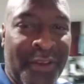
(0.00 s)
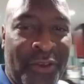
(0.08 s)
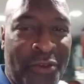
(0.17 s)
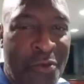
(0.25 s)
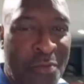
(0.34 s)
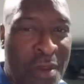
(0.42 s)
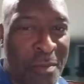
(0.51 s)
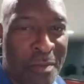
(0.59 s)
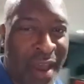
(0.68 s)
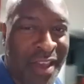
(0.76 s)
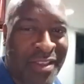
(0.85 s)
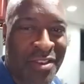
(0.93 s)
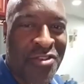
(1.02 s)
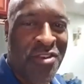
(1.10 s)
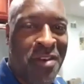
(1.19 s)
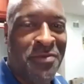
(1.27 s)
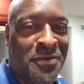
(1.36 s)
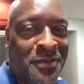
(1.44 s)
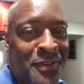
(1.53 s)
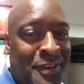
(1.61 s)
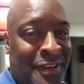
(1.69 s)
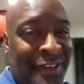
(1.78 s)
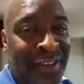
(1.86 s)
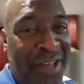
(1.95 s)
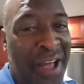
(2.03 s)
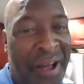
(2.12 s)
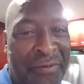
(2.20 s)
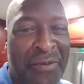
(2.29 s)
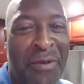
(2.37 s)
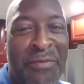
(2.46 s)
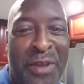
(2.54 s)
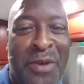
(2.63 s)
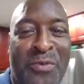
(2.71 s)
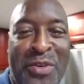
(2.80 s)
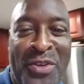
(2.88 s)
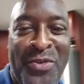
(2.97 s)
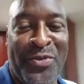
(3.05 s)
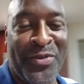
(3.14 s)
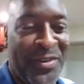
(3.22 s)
you'll be a master chef after I'm done with you.